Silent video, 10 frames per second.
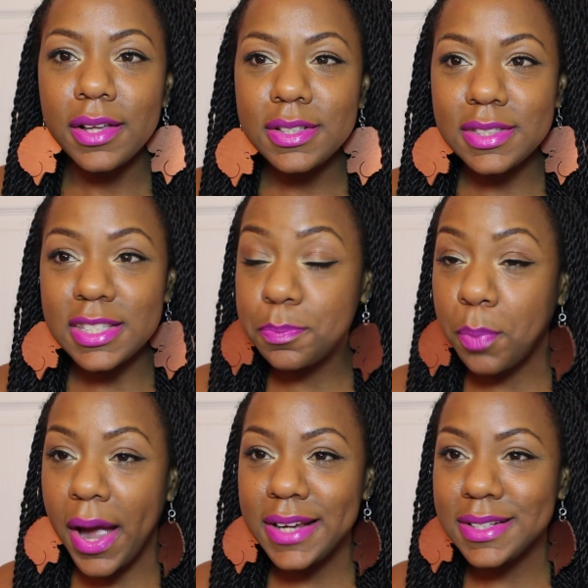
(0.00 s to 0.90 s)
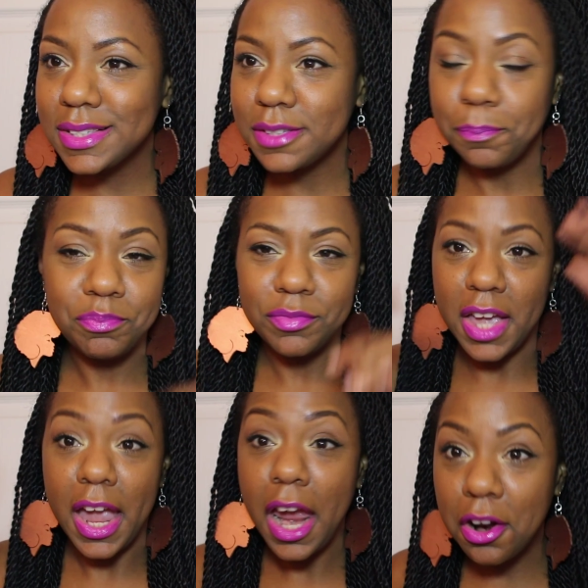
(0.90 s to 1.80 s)
despite the
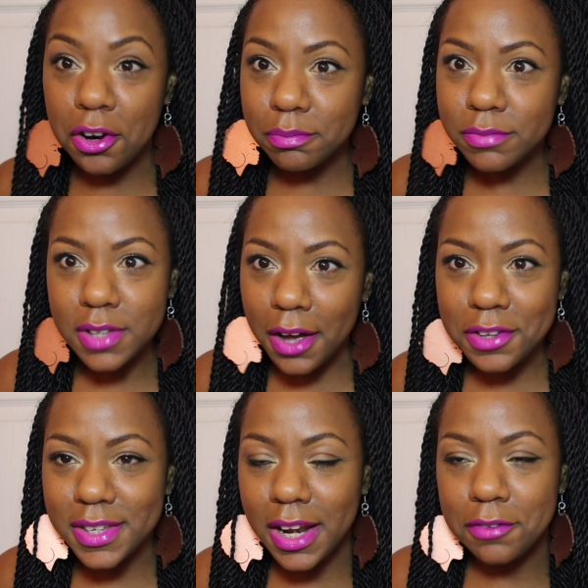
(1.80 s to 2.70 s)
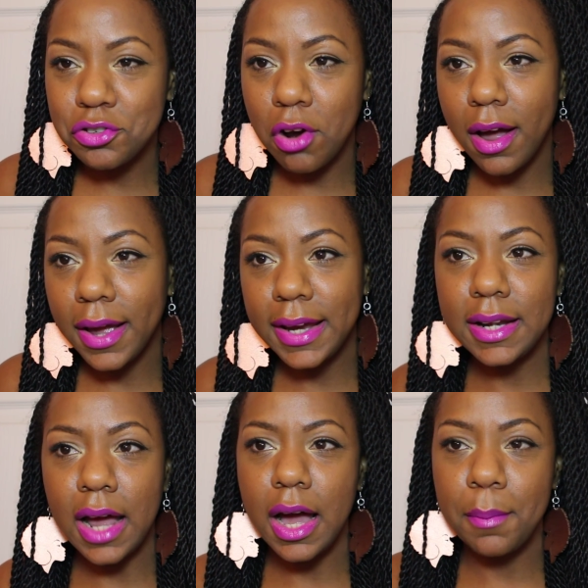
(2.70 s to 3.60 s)
hairstyles that I've
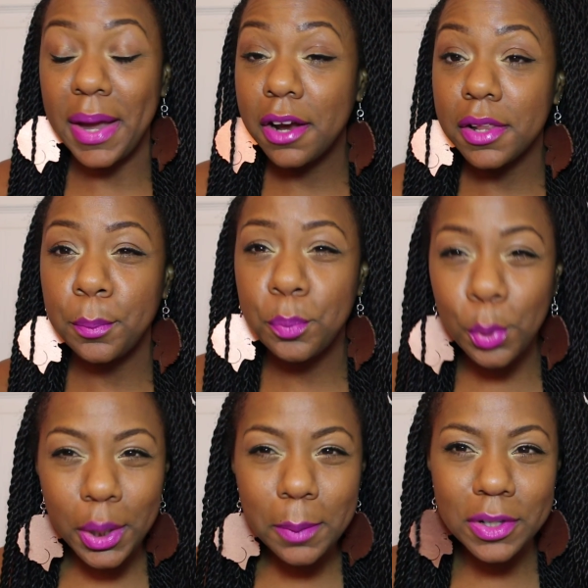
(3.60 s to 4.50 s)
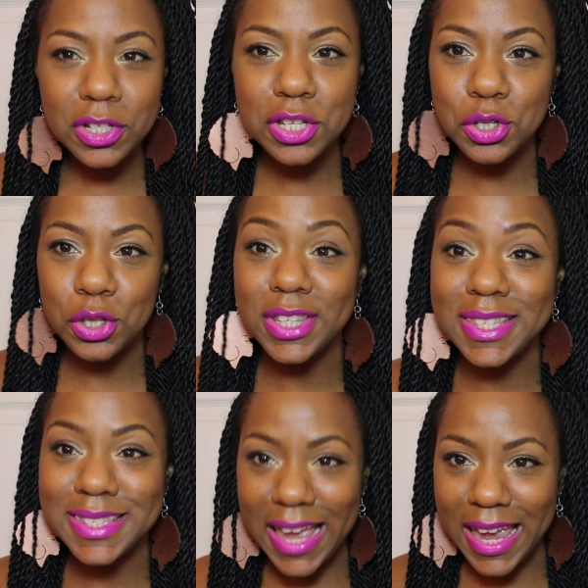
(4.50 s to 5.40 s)
tried. My hairline pretty much has looked the
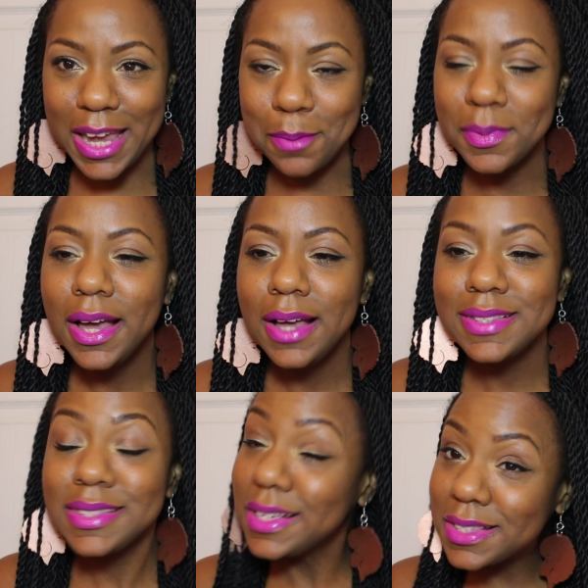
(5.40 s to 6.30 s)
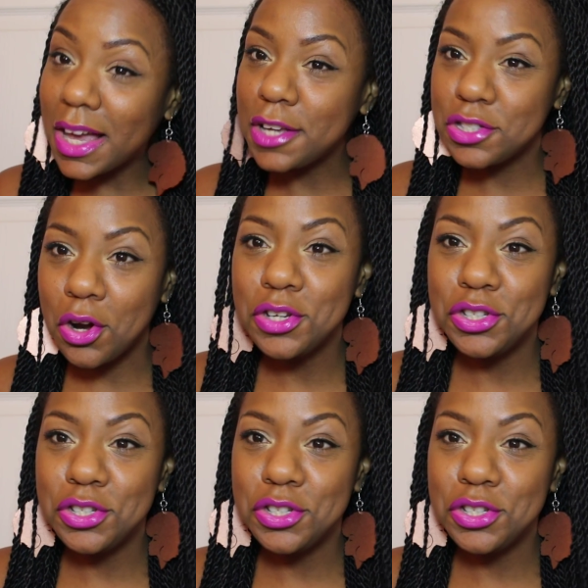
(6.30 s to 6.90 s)
same since I started